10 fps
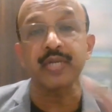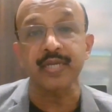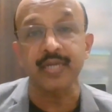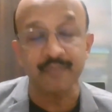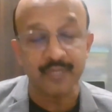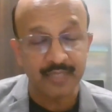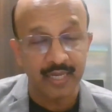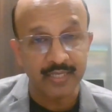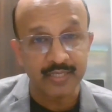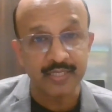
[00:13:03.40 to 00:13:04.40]
recurrent
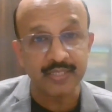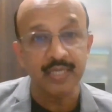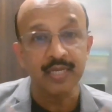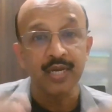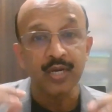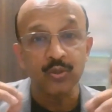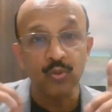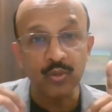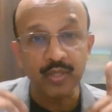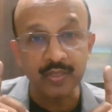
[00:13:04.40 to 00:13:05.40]
miscarriages,
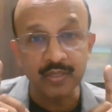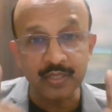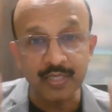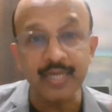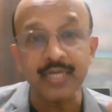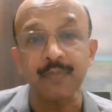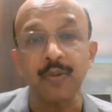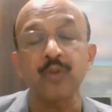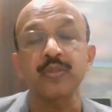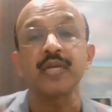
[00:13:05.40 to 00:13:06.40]
to think
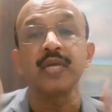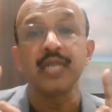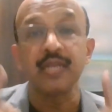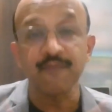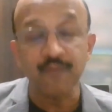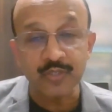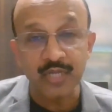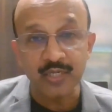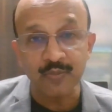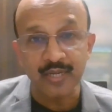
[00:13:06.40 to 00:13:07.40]
about
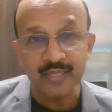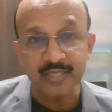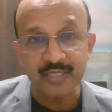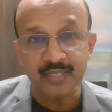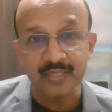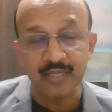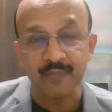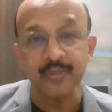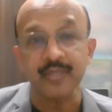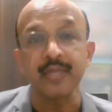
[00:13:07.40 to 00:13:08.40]
lymphocyte immunization
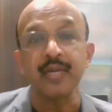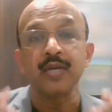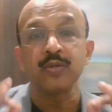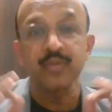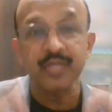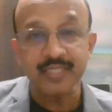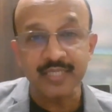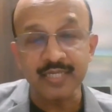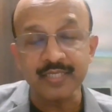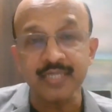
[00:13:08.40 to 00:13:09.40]
therapy, to
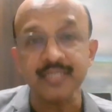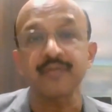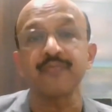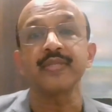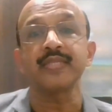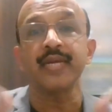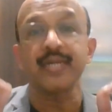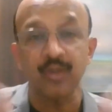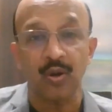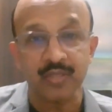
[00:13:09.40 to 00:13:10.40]
discuss this with
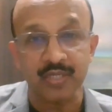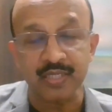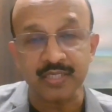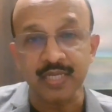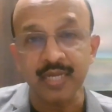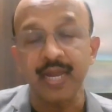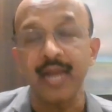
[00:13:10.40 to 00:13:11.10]
their doctors.